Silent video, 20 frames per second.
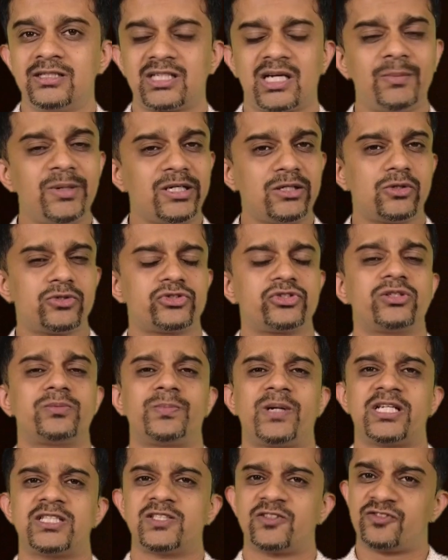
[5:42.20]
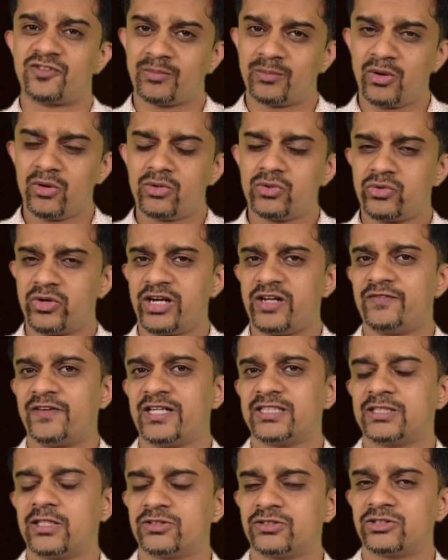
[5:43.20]
Coming close to the price of about
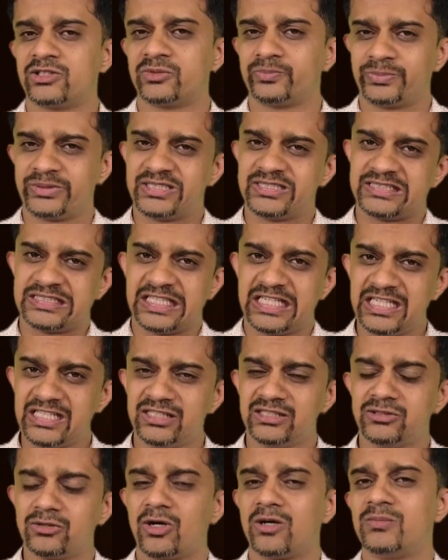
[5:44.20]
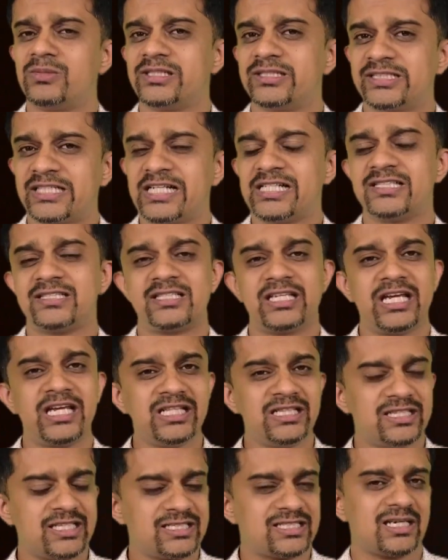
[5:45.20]
25,000 rupees in normal sales.
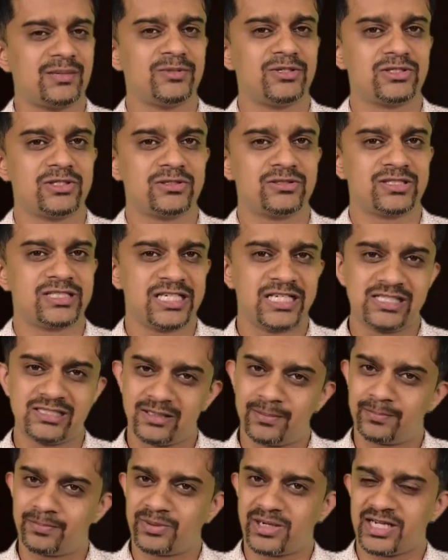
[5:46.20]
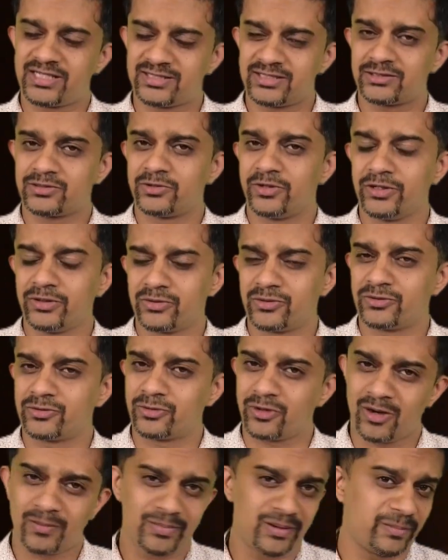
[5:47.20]
In this Amazon sale, the price is going to
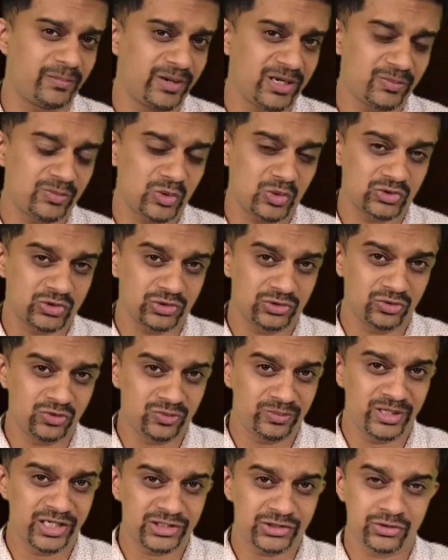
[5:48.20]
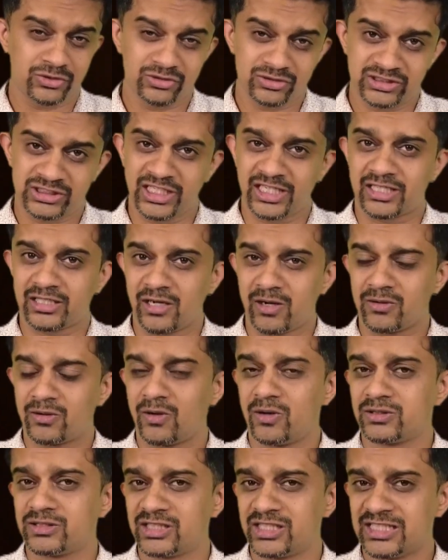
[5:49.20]
drop a bit more, so do make sure to check down
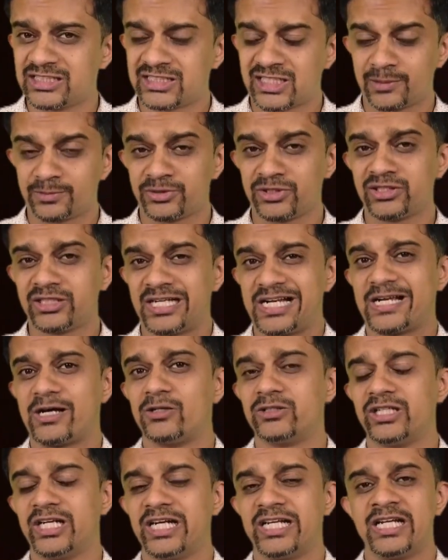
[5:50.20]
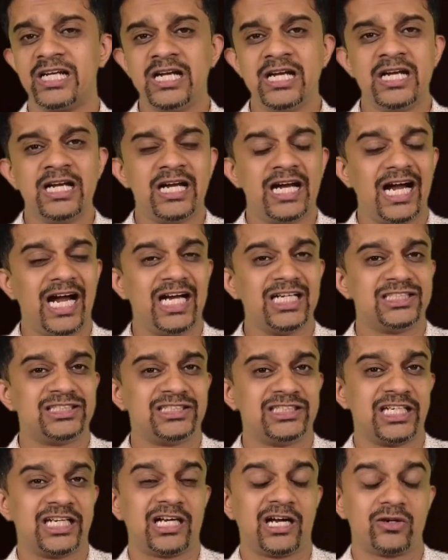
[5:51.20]
on the description, click on the link and
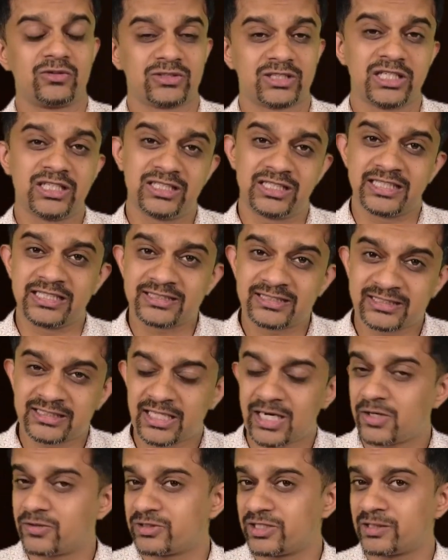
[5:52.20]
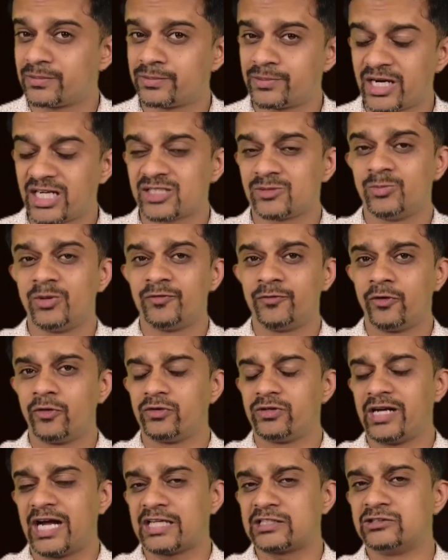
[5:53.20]
check out the discounted price
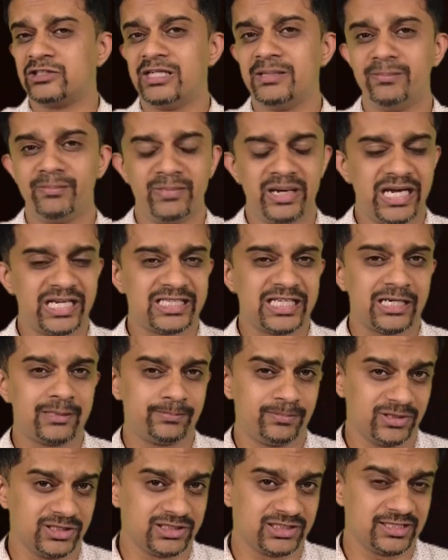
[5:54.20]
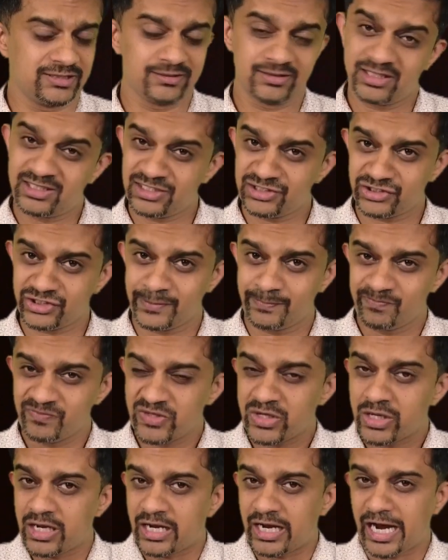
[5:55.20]
before you actually make that purchase decision.
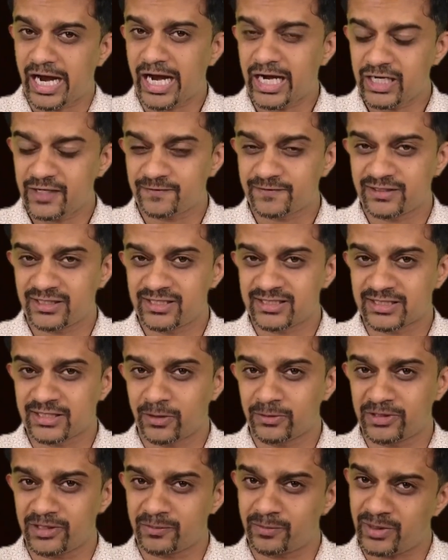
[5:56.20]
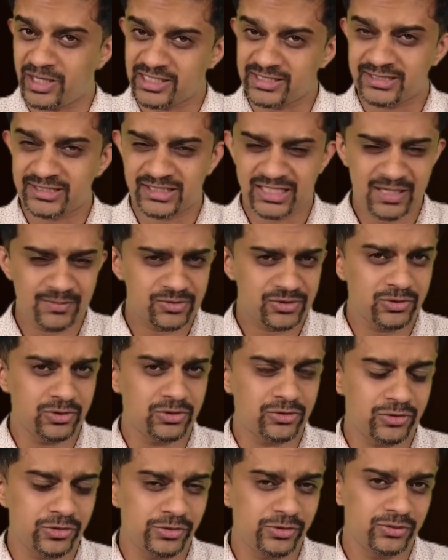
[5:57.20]
And if the discounted price seems
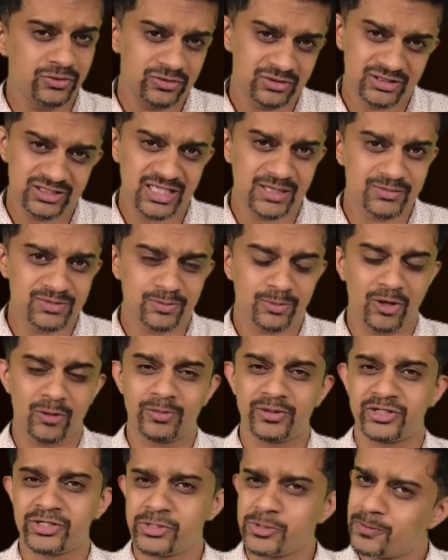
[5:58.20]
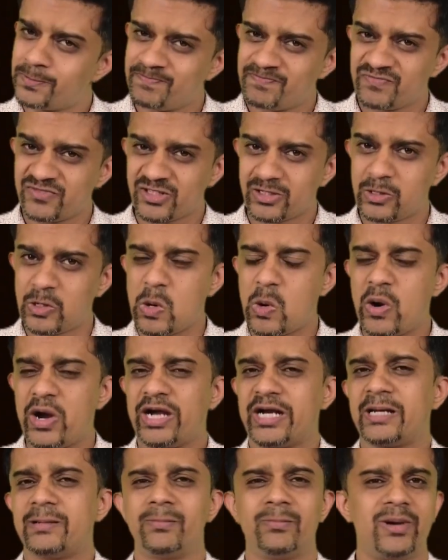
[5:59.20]
good to you, seems proper to you, go
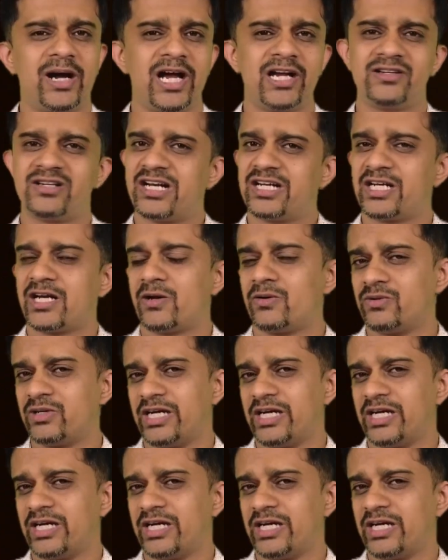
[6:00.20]
ahead and buy it right now.